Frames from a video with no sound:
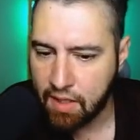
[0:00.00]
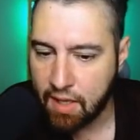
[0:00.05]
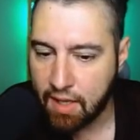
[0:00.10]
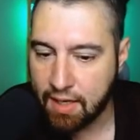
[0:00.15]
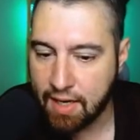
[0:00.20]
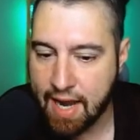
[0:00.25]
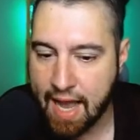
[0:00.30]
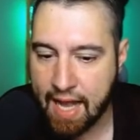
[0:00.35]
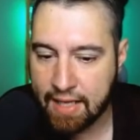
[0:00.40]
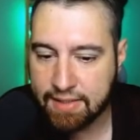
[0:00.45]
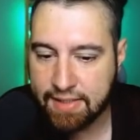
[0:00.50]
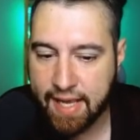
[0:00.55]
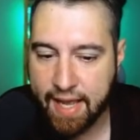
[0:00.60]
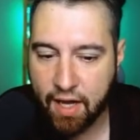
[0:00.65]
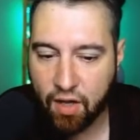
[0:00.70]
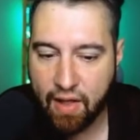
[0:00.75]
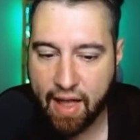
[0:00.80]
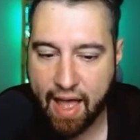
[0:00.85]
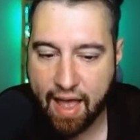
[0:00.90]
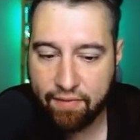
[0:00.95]

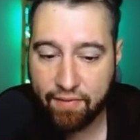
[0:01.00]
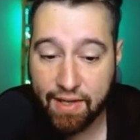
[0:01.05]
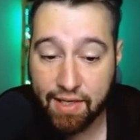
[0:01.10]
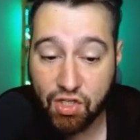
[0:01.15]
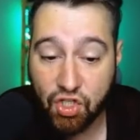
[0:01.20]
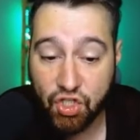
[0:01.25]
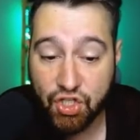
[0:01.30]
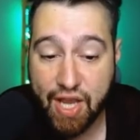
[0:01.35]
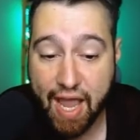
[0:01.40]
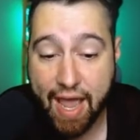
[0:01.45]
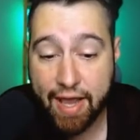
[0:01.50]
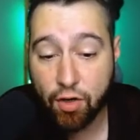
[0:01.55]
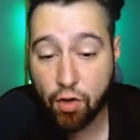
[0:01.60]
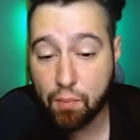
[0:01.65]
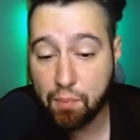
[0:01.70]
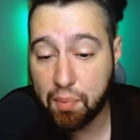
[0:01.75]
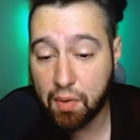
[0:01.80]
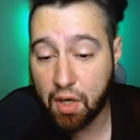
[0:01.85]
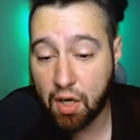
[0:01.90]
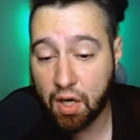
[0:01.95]
Noctowl having Shadow
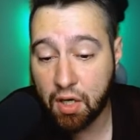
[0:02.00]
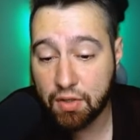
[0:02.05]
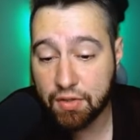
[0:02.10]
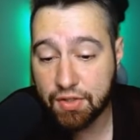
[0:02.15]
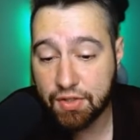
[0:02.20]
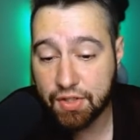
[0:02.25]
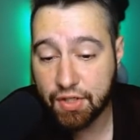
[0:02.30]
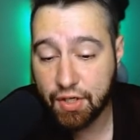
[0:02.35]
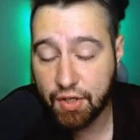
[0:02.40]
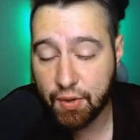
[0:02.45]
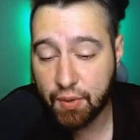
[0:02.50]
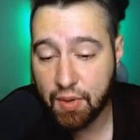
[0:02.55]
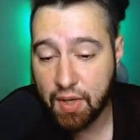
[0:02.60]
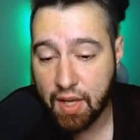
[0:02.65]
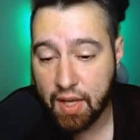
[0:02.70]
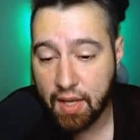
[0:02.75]
Ball, so